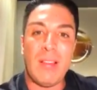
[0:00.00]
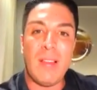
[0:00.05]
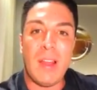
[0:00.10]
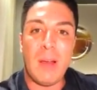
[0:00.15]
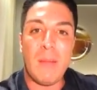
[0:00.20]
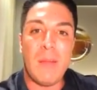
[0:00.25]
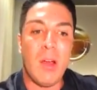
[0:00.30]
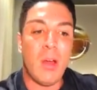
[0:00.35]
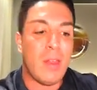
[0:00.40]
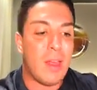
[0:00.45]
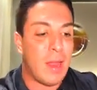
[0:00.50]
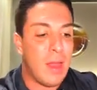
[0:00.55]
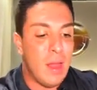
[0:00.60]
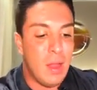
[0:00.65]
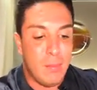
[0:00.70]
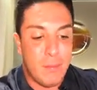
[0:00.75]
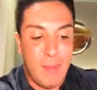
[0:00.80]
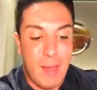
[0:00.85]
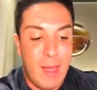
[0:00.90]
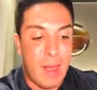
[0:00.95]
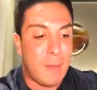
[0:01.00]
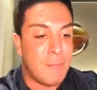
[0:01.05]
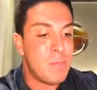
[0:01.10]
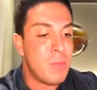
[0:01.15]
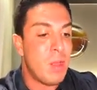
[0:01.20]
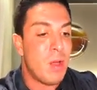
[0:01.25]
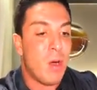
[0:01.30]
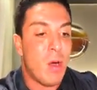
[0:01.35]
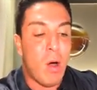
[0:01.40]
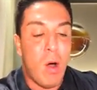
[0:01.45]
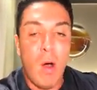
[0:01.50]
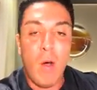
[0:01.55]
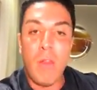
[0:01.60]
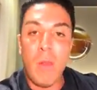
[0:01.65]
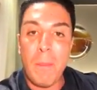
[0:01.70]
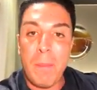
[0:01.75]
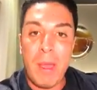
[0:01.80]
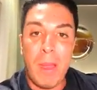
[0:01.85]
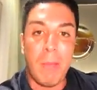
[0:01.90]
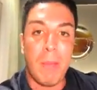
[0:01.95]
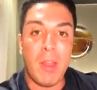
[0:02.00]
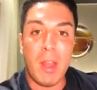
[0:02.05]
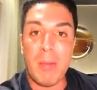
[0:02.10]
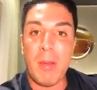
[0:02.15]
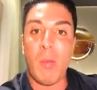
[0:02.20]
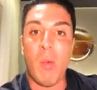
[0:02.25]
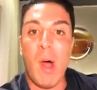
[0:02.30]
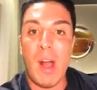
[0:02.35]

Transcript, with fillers: Let them know that, man, all the people that have been